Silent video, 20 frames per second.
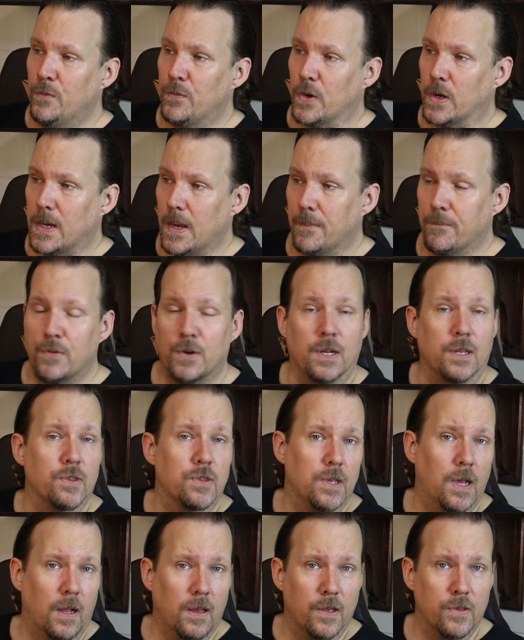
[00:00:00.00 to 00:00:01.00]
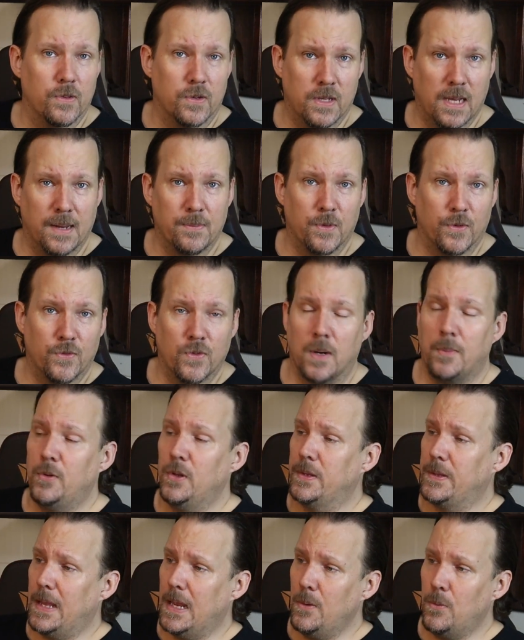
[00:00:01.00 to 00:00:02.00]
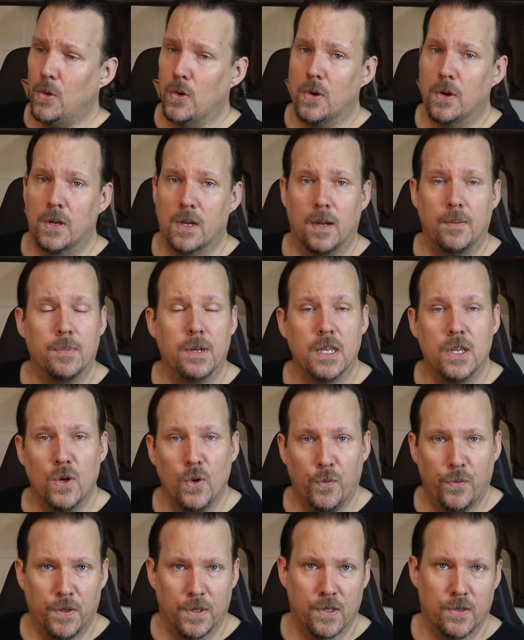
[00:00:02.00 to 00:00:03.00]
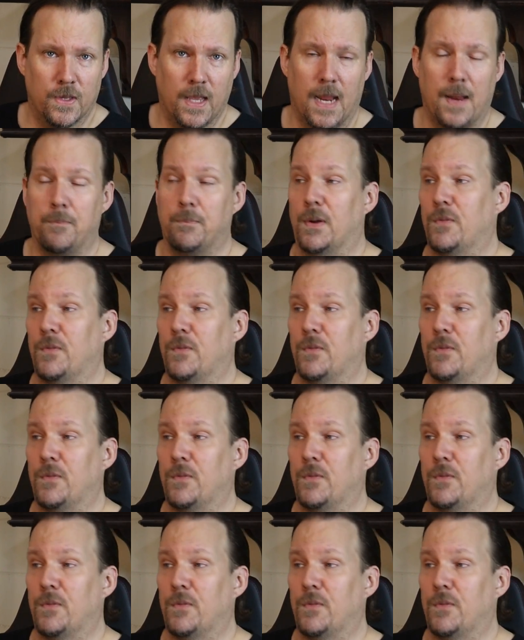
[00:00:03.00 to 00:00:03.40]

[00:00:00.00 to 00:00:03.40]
for comfort and solace in times of trouble, and they will come to you for the same.